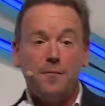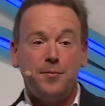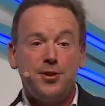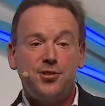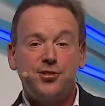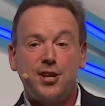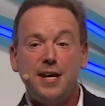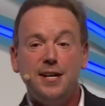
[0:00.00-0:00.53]
of the
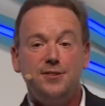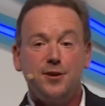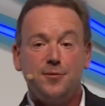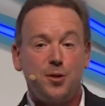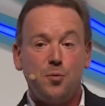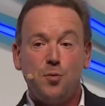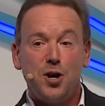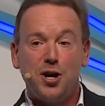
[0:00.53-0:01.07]
state
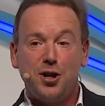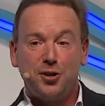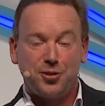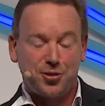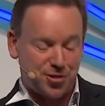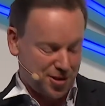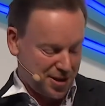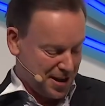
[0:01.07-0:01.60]
of the
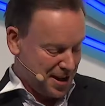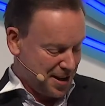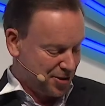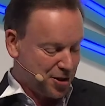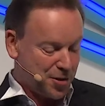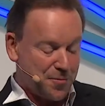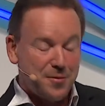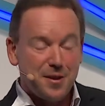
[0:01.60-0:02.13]
world's
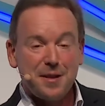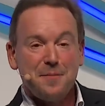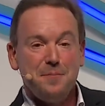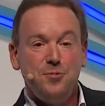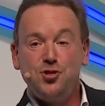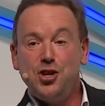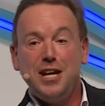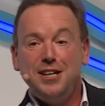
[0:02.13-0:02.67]
sort of
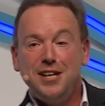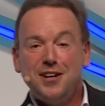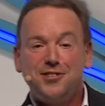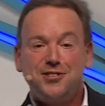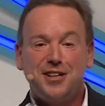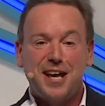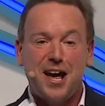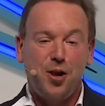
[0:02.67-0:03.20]

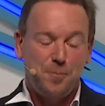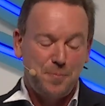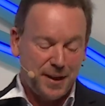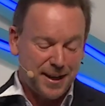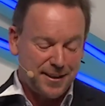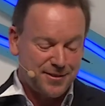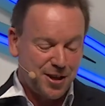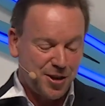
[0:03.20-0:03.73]
genius at
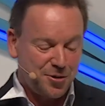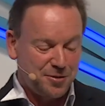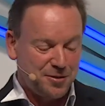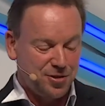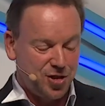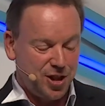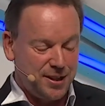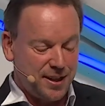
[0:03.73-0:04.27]
helping its
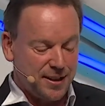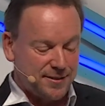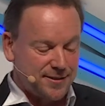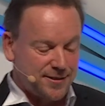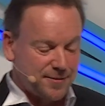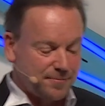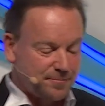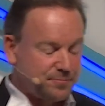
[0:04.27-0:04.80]
own
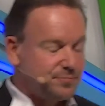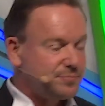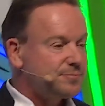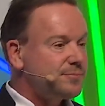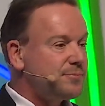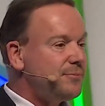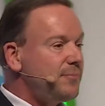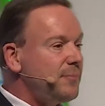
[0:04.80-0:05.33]
genius.
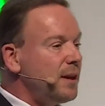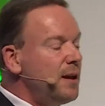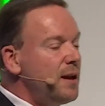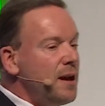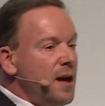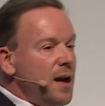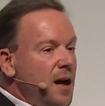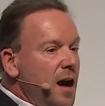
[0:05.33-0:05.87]

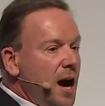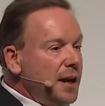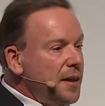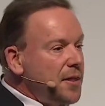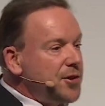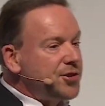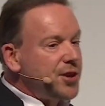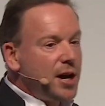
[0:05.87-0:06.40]

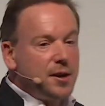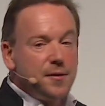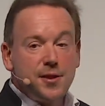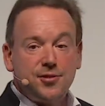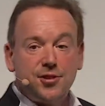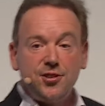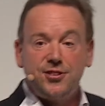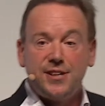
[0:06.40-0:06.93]
Another side of
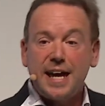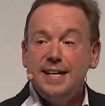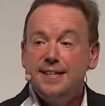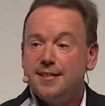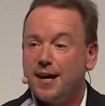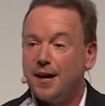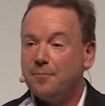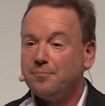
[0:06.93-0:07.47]
this is
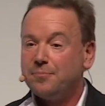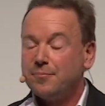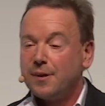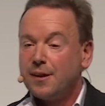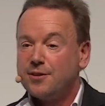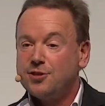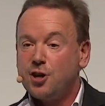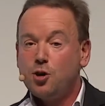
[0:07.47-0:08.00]
data.
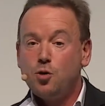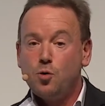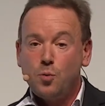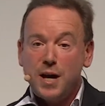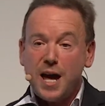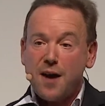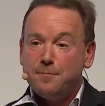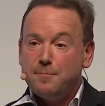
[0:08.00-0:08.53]
So
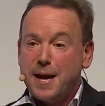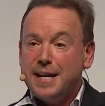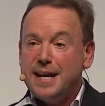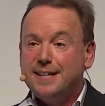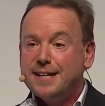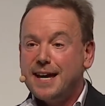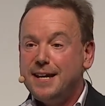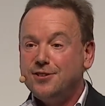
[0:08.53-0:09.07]
we have
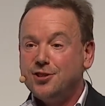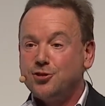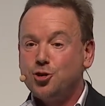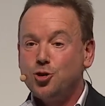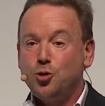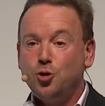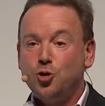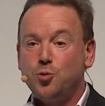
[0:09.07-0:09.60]
many data
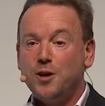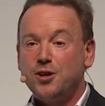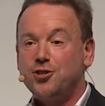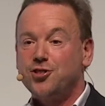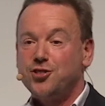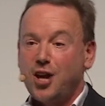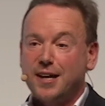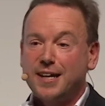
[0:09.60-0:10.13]
tools which
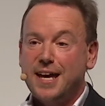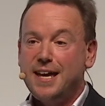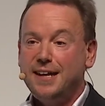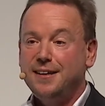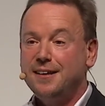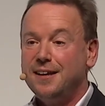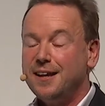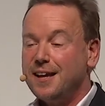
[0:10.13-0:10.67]
suck
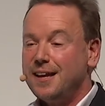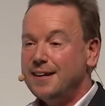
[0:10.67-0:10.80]
in